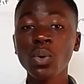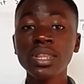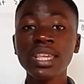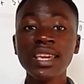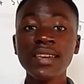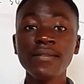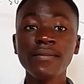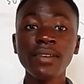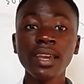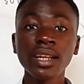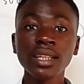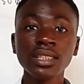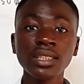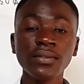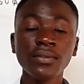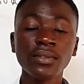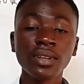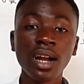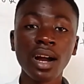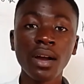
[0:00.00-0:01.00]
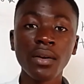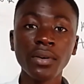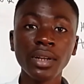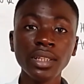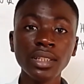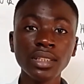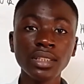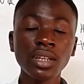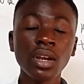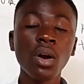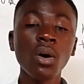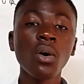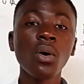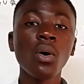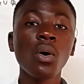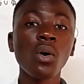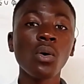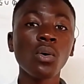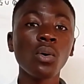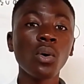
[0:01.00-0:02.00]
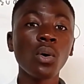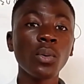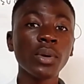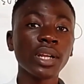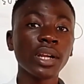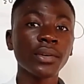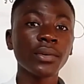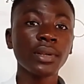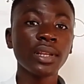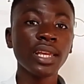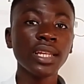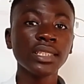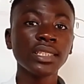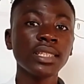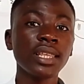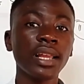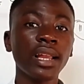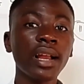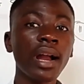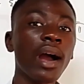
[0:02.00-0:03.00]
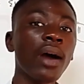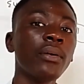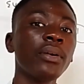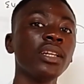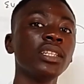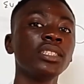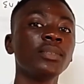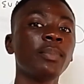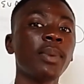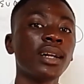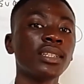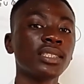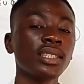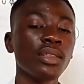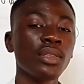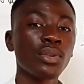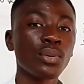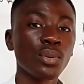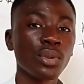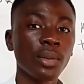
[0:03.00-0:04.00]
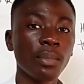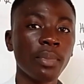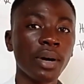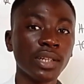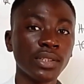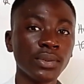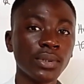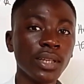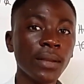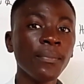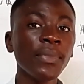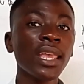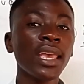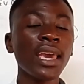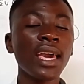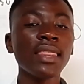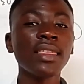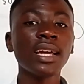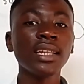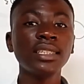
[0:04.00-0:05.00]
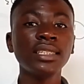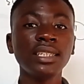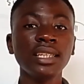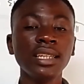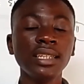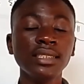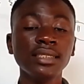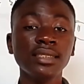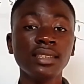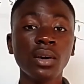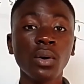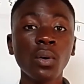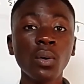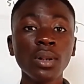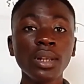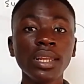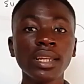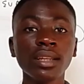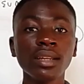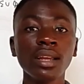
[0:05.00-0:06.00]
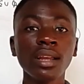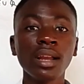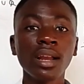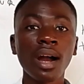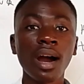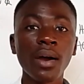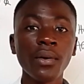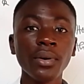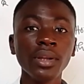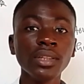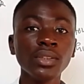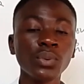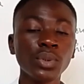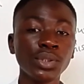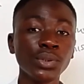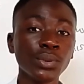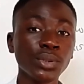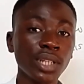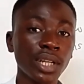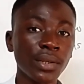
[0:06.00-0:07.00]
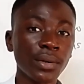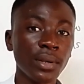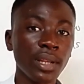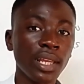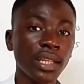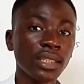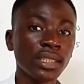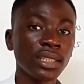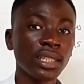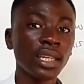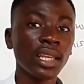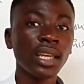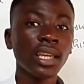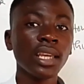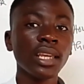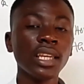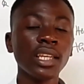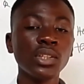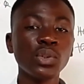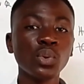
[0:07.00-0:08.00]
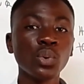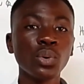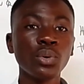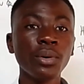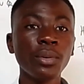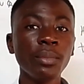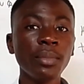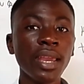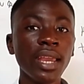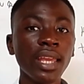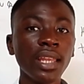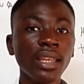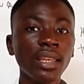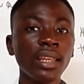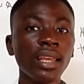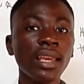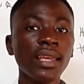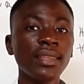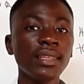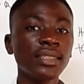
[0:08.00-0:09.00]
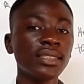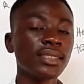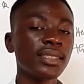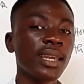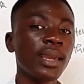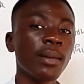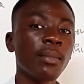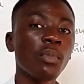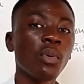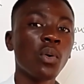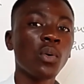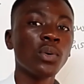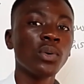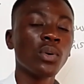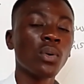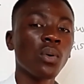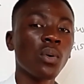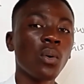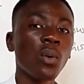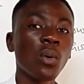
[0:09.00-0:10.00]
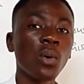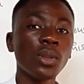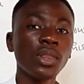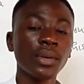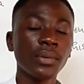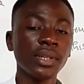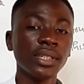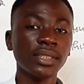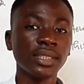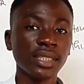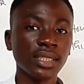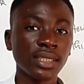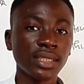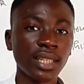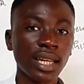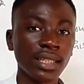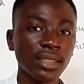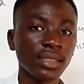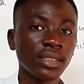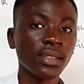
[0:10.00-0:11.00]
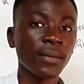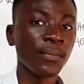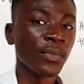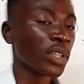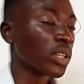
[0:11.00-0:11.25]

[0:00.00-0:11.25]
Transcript: or the effective current, or we calculate the current passing through the battery, that is the only current we should calculate. It will remain the same on all the resistors.